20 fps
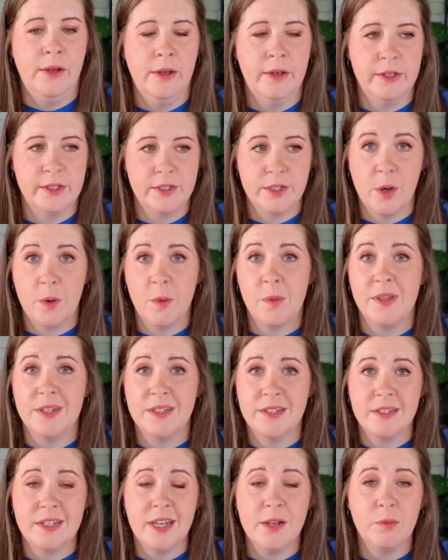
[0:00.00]
So this
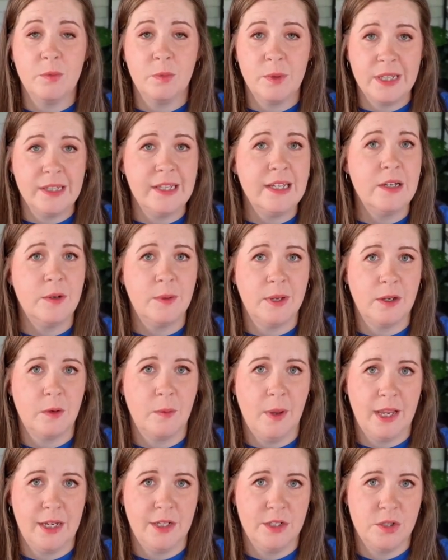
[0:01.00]
is a really quick
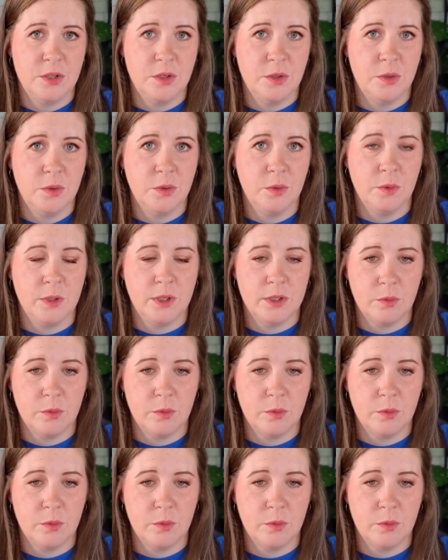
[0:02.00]
way to